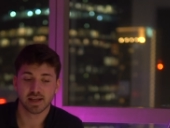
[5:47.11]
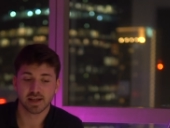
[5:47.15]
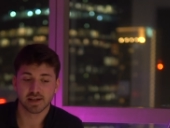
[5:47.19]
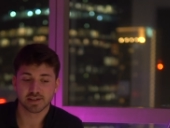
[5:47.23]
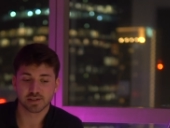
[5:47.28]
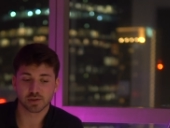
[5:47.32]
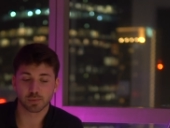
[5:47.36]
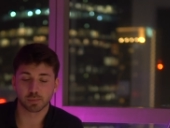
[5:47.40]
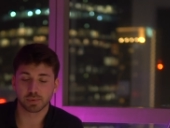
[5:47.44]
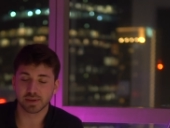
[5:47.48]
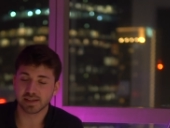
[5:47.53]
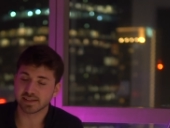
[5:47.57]

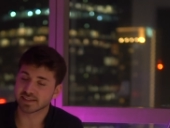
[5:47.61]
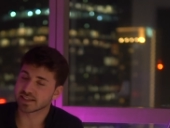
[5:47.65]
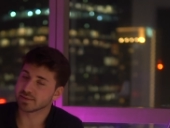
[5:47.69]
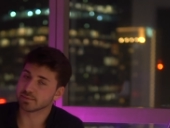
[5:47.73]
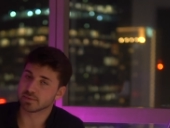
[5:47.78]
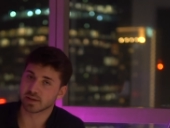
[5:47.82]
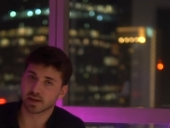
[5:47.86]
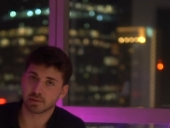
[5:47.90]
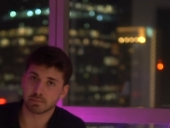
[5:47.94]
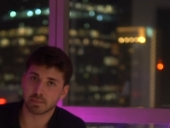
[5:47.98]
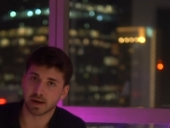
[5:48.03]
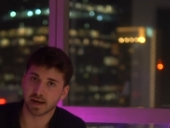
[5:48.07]
So please keep
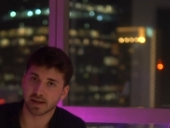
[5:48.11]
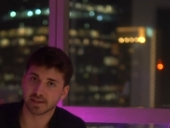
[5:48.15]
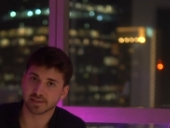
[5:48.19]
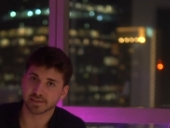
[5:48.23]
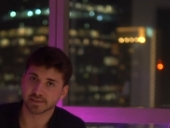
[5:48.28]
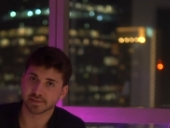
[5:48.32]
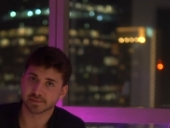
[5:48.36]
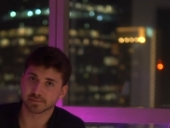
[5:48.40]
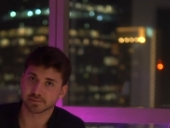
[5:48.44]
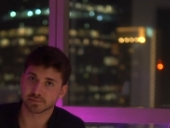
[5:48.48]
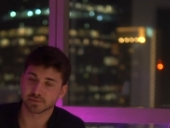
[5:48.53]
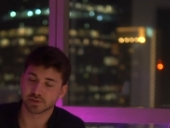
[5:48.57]
that in mind.
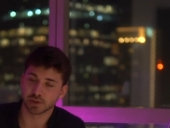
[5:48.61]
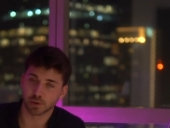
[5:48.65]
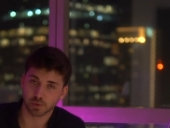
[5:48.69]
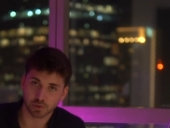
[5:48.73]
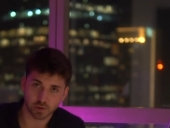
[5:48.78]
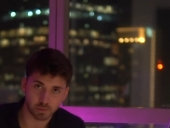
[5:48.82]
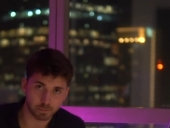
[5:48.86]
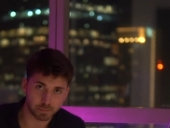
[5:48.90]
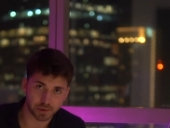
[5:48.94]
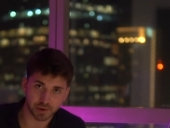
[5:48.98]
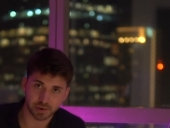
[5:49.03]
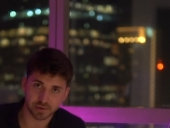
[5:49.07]
Don't
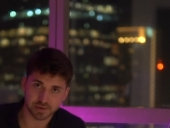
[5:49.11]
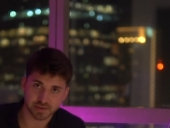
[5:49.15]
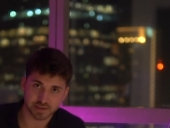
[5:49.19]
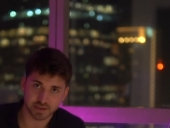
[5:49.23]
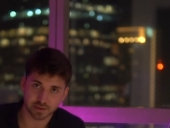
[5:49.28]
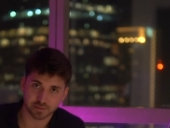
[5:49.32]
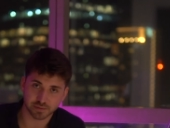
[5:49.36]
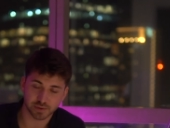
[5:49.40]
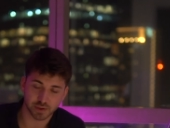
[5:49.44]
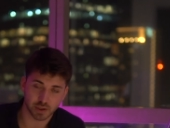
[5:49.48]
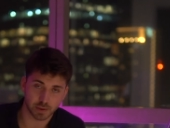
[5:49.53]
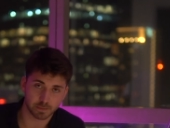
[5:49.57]
compare
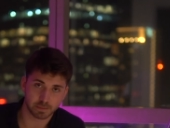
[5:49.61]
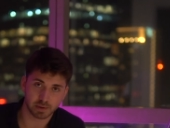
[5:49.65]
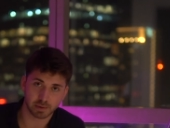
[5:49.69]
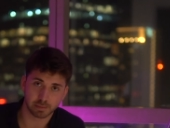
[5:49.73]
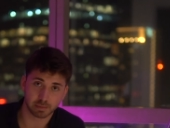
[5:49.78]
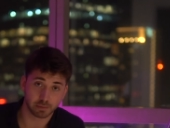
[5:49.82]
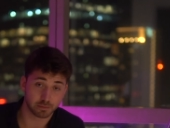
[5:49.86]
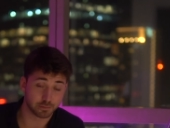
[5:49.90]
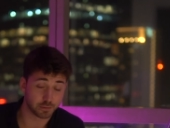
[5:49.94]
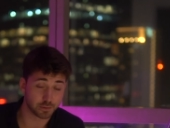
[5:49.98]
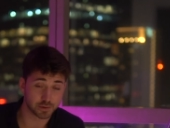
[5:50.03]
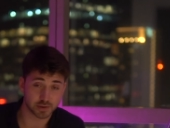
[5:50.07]
yourself to other
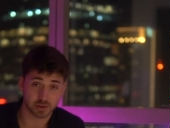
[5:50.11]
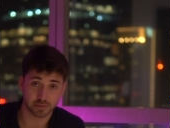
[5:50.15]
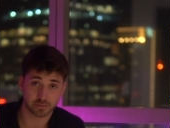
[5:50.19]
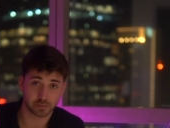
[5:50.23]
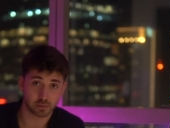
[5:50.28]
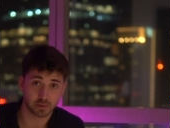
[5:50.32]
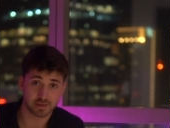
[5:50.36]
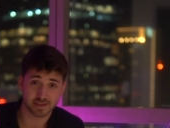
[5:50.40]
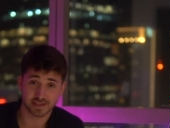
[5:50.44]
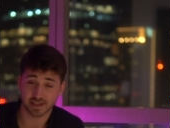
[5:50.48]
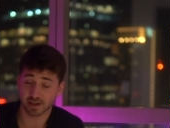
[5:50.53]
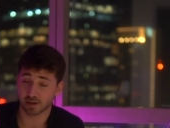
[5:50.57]
people, first of
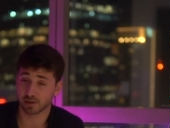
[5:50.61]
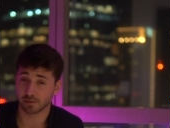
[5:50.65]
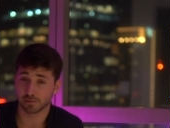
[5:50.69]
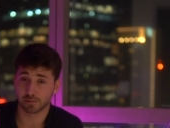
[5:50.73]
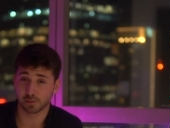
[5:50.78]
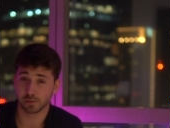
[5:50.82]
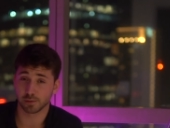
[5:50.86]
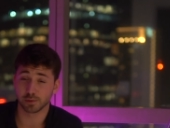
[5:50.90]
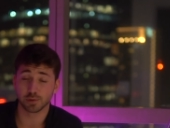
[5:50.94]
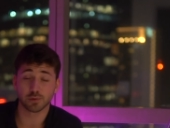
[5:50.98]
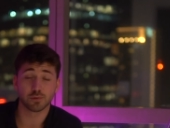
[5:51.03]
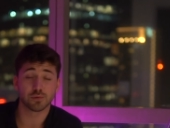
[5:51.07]
all. And second of
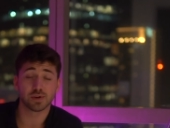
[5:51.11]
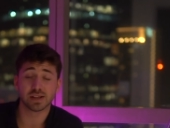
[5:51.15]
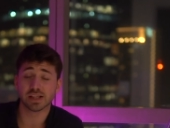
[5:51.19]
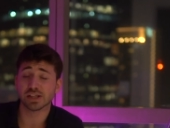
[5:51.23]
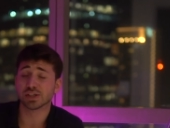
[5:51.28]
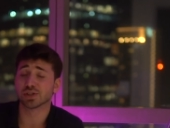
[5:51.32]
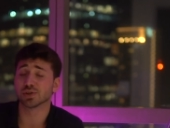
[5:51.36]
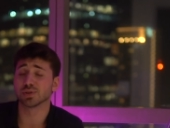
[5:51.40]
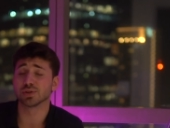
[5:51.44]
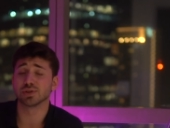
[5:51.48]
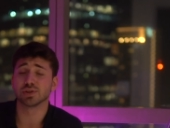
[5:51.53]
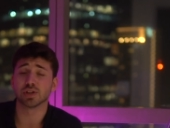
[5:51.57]
all, you really
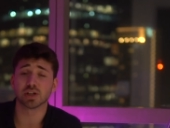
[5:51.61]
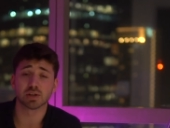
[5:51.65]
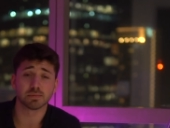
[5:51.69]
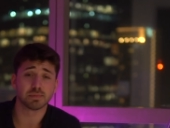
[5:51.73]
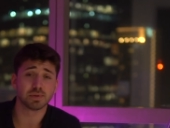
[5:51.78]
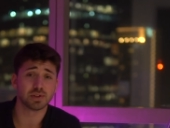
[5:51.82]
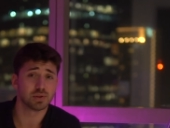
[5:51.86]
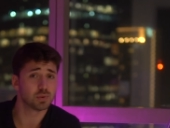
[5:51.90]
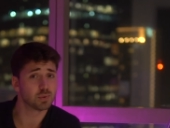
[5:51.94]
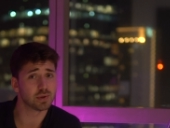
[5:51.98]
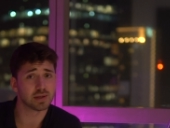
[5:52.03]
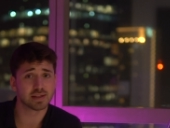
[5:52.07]
should not
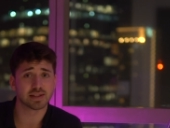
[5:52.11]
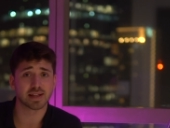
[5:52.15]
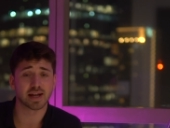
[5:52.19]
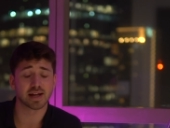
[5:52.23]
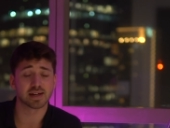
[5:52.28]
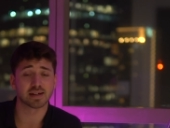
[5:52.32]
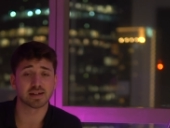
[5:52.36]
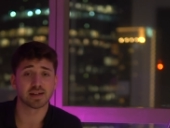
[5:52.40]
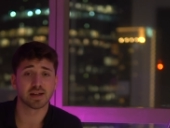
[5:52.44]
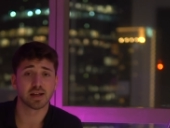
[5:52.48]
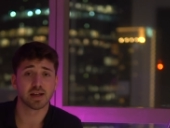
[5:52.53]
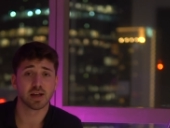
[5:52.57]
be doing
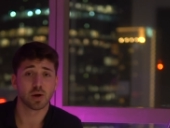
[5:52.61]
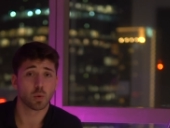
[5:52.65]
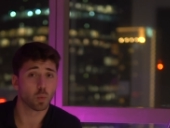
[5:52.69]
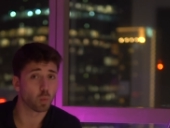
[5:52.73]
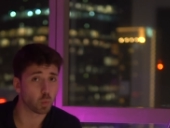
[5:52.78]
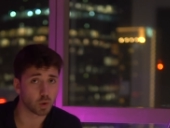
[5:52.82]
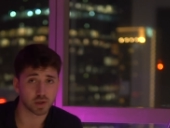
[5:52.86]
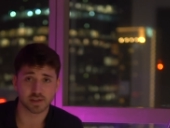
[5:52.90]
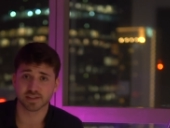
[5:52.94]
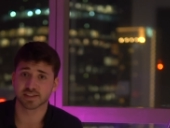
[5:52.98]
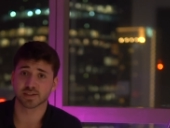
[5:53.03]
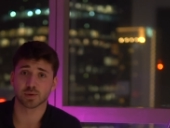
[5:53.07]
that
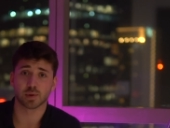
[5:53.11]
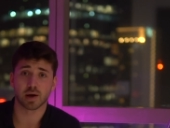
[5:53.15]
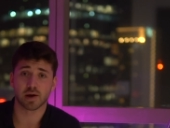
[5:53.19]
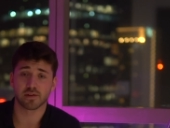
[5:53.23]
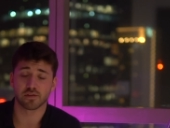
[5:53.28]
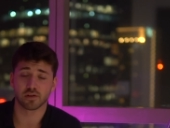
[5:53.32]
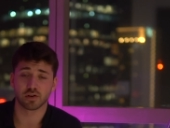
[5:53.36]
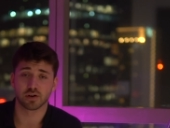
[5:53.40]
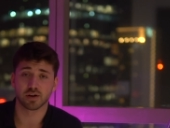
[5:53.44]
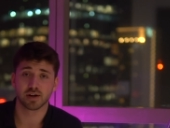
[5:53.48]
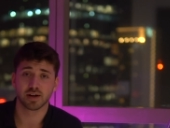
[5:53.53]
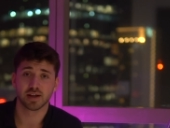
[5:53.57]

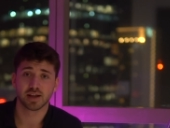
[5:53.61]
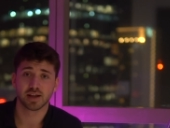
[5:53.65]
whatsoever.